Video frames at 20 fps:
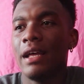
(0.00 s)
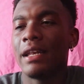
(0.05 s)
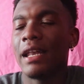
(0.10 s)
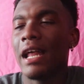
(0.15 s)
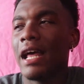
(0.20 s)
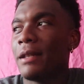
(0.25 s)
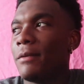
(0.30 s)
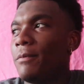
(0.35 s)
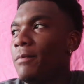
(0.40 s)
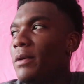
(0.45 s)

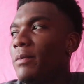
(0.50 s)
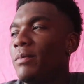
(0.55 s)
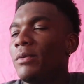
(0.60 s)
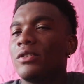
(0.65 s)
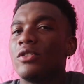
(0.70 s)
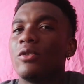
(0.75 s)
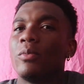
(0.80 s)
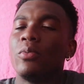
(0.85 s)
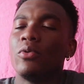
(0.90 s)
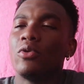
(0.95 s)
that people
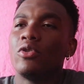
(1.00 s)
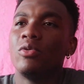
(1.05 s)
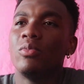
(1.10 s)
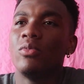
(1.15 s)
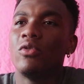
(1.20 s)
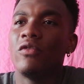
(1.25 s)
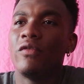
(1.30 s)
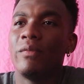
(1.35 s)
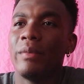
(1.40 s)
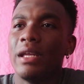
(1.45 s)
support the
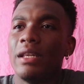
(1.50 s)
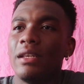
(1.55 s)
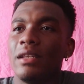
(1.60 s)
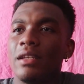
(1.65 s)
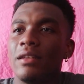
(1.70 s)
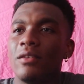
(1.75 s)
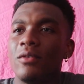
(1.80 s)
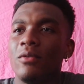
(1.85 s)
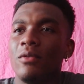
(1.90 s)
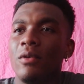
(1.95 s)
movement,
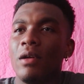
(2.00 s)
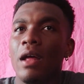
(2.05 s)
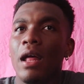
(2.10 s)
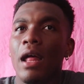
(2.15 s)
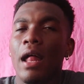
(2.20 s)
you know,